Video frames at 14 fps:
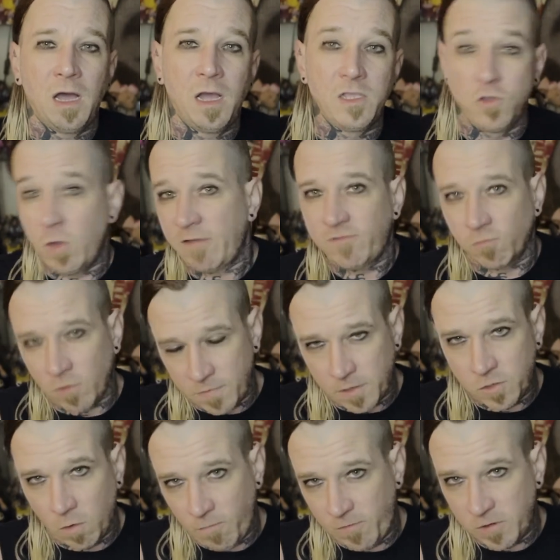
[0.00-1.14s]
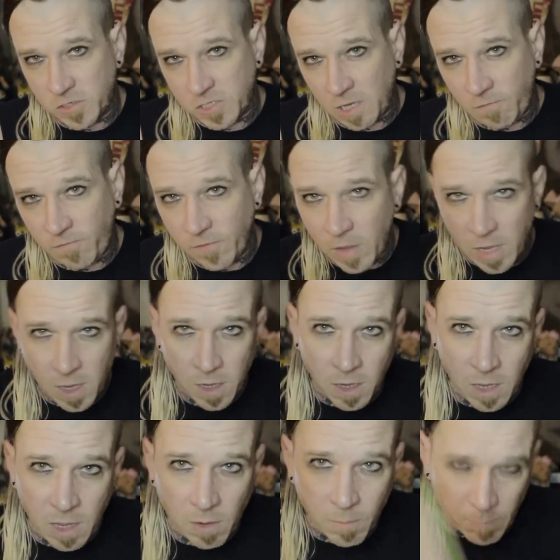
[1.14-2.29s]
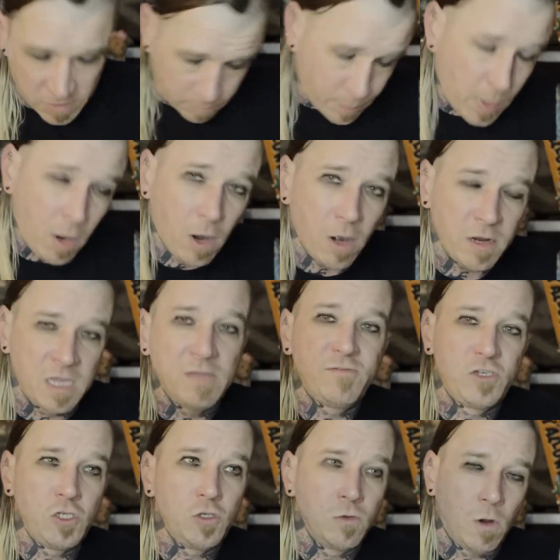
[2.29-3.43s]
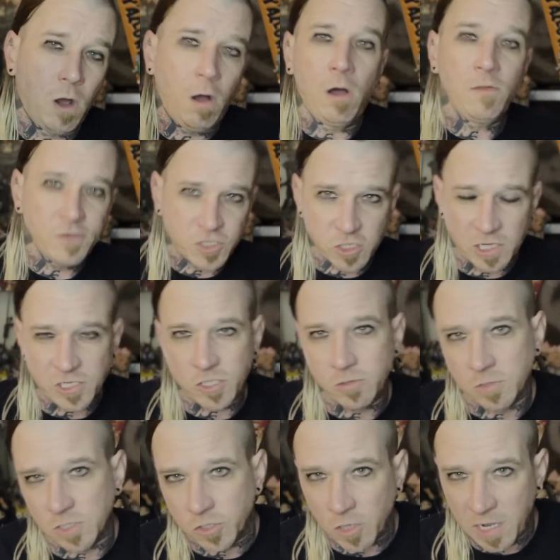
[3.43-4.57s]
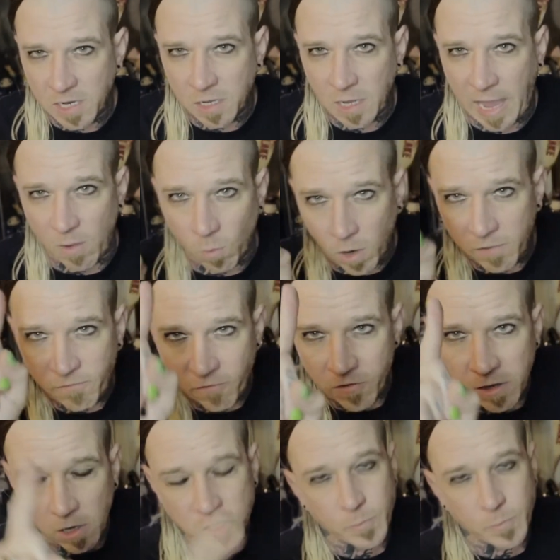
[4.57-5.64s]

You have to run the door for yourself, but the bar gives you all the Schlitz you could drink and one free large